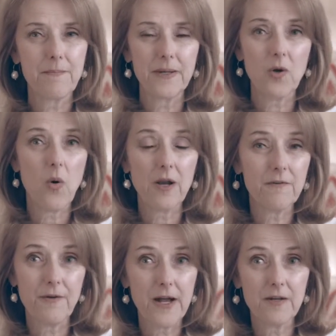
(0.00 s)
but
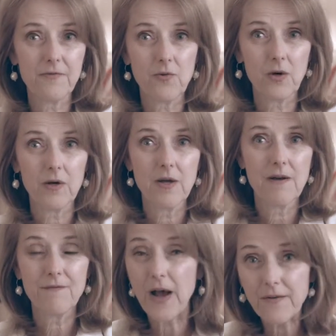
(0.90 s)
qualified for
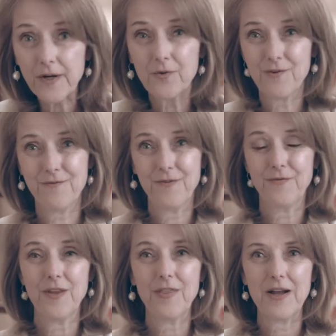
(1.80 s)

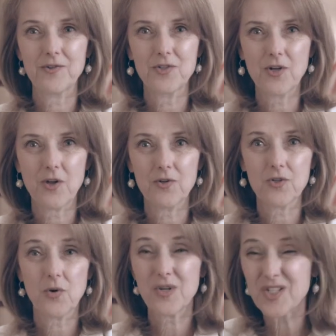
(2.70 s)

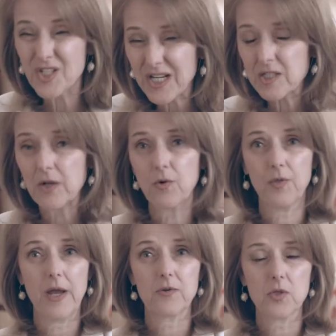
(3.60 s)
$550,000 or
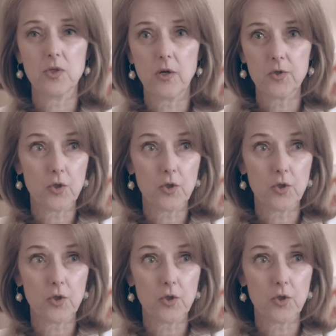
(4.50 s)
$600,000.